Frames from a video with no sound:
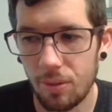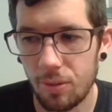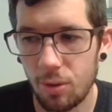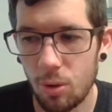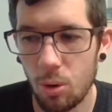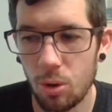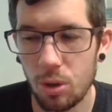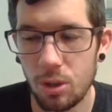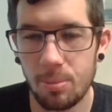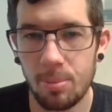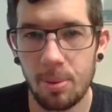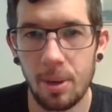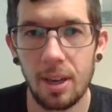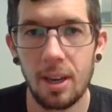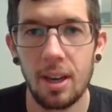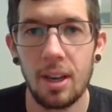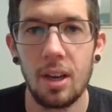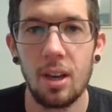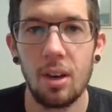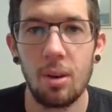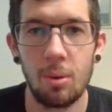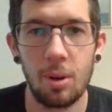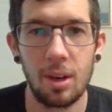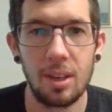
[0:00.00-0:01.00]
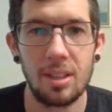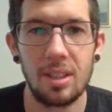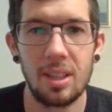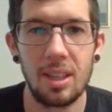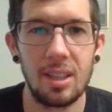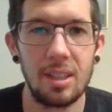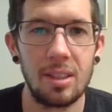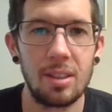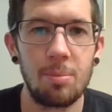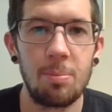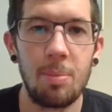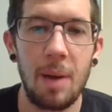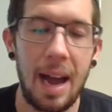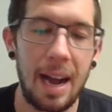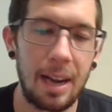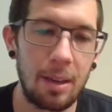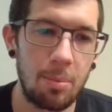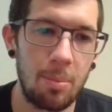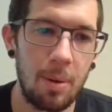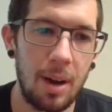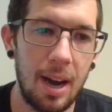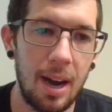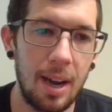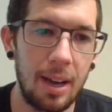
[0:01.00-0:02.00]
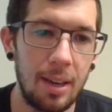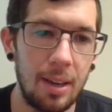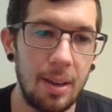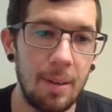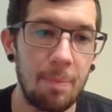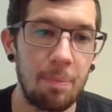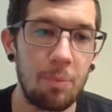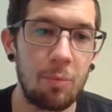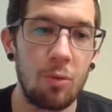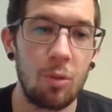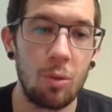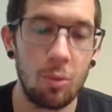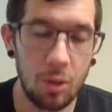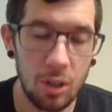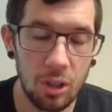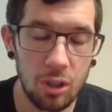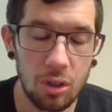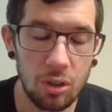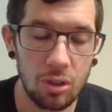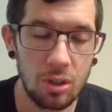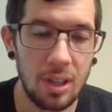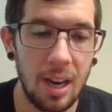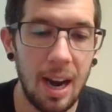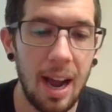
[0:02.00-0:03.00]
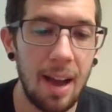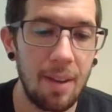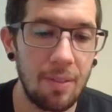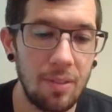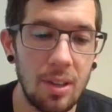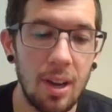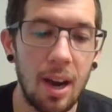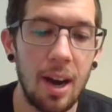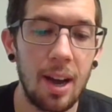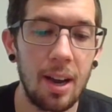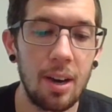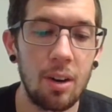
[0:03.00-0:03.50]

of course, but what I say is backed by the research that I've done,